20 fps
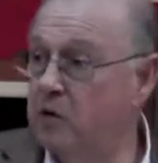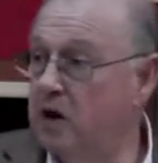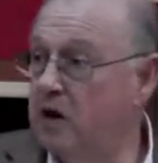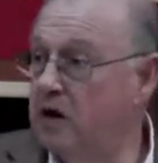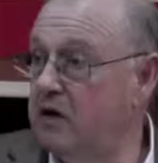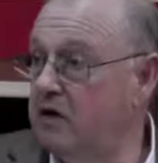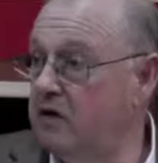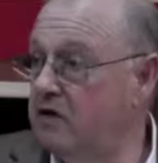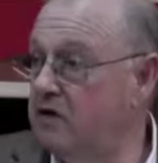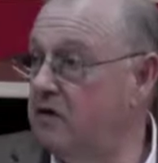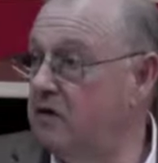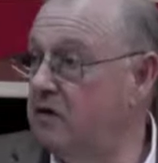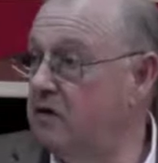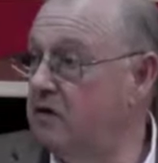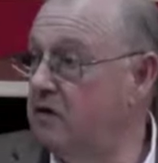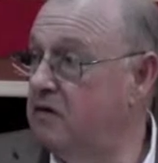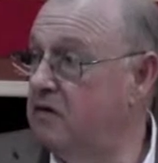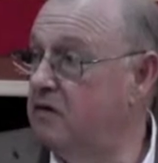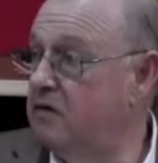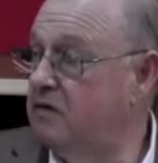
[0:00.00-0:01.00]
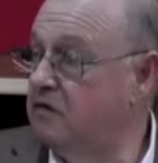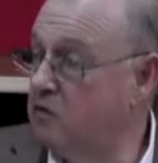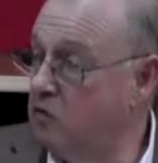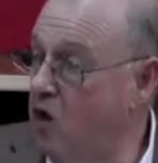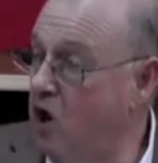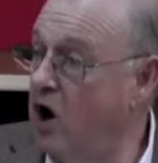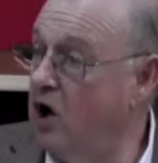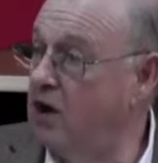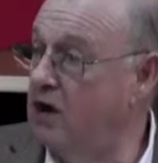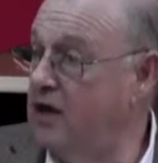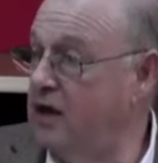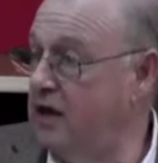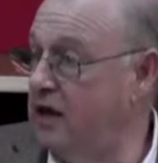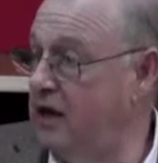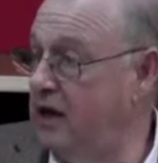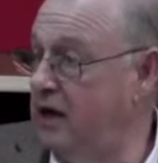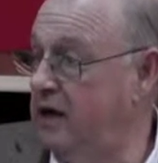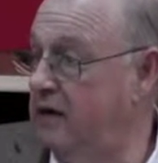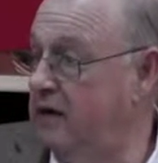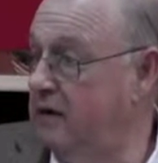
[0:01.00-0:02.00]
dwellers strongly
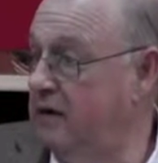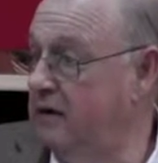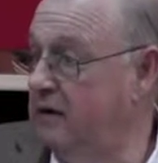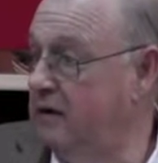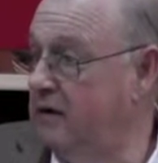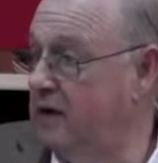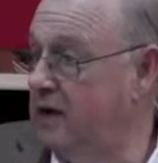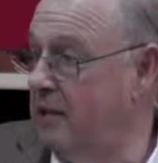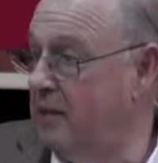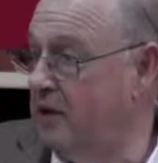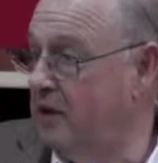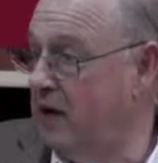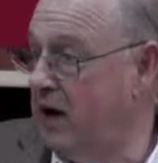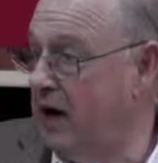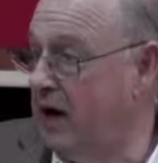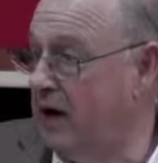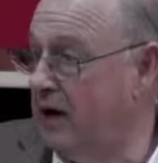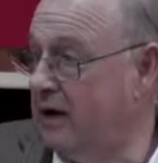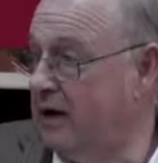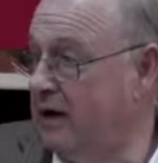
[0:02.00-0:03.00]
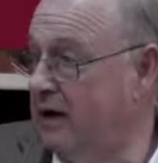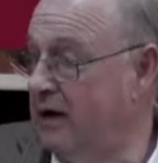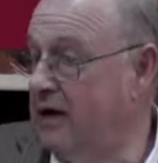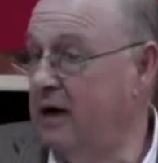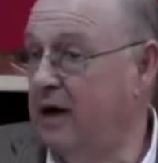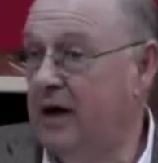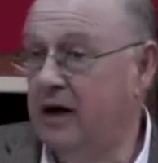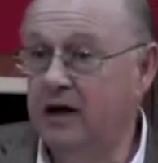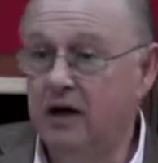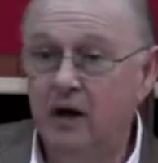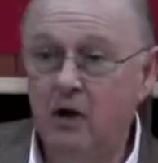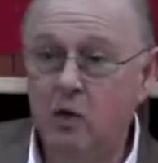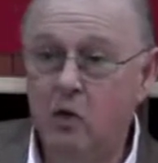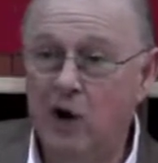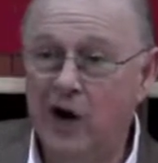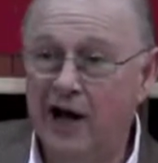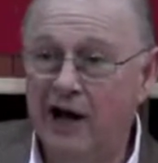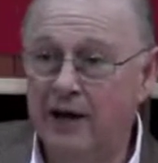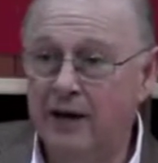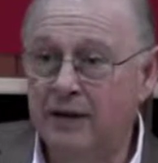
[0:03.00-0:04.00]
lean Democratic. And you know
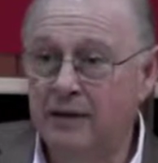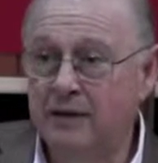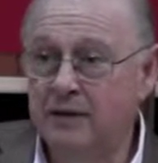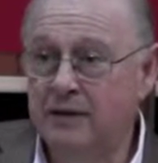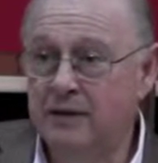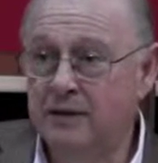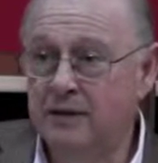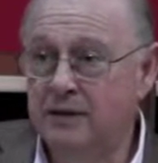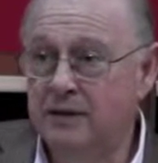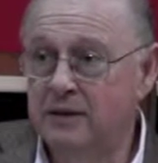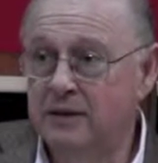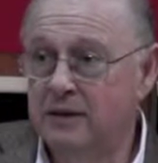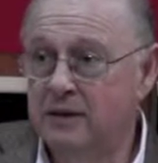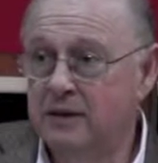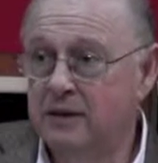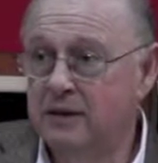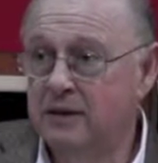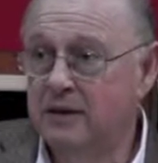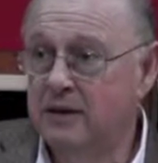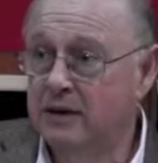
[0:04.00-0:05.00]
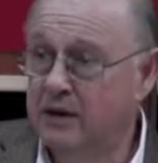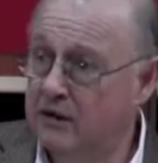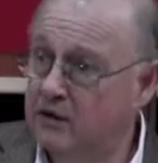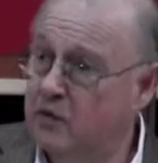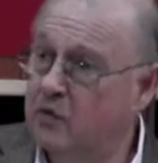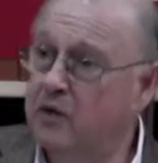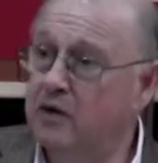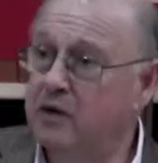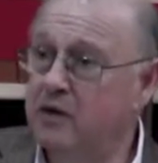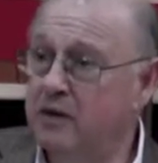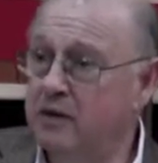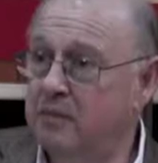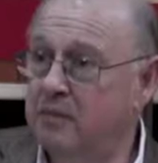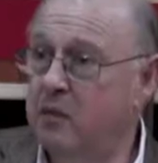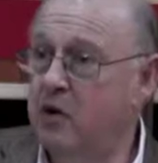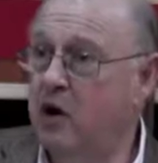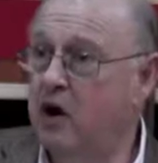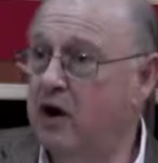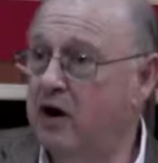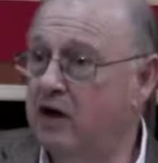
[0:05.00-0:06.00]
why? Because we're
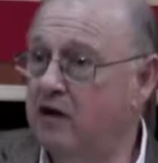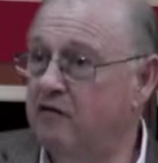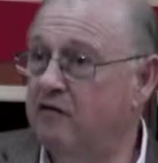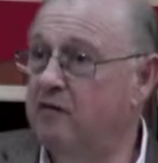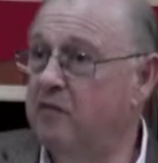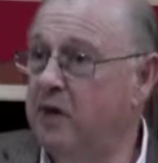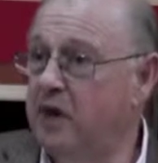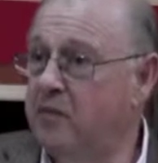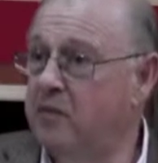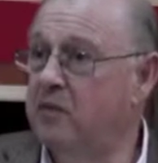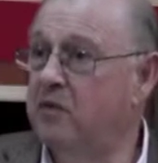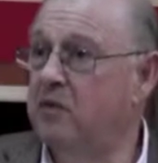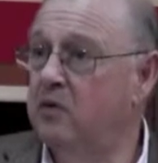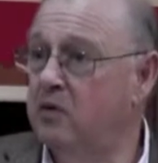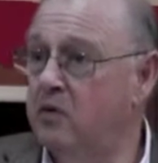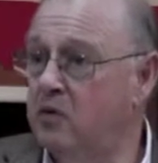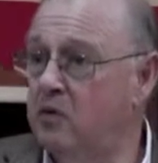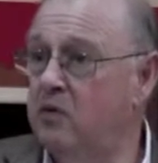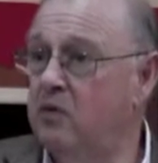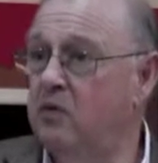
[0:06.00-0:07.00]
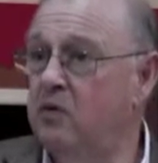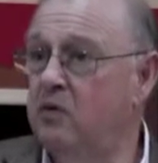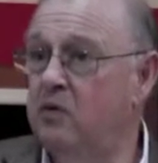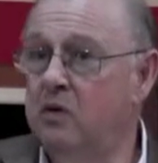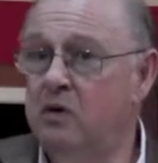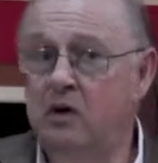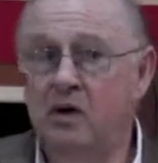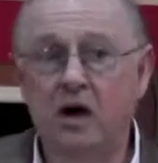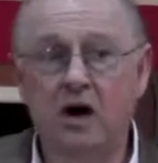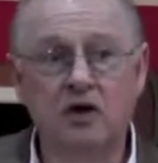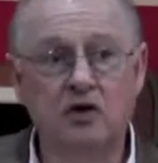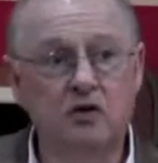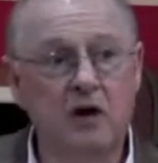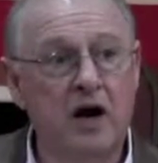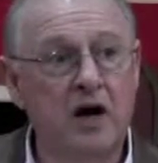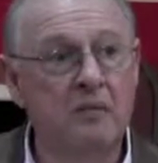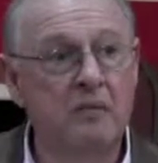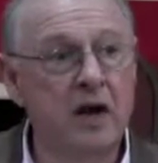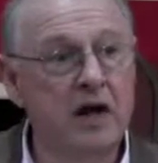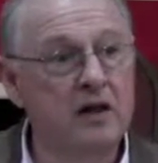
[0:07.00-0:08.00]
the party of people who are
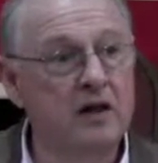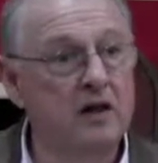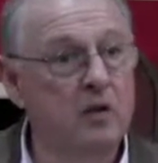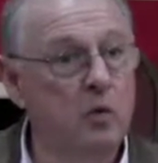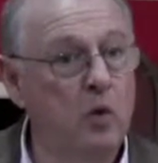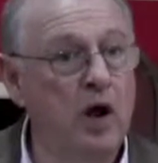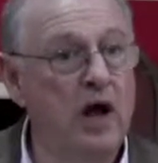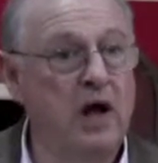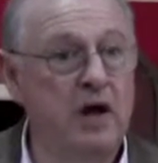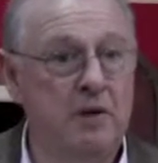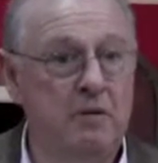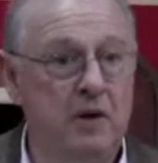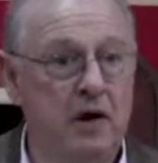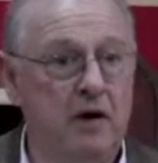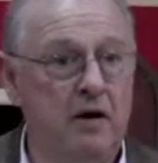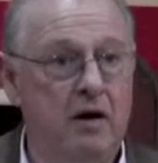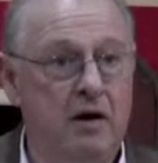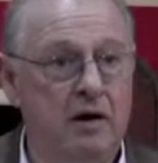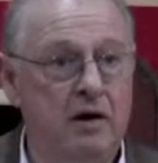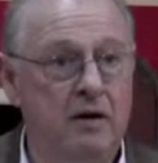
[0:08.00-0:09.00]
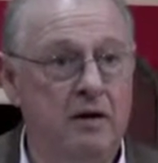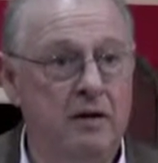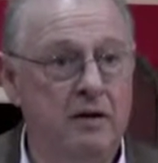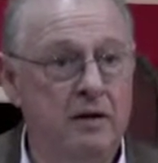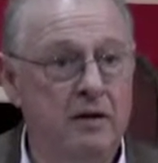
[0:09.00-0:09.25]
trying to make their way in America.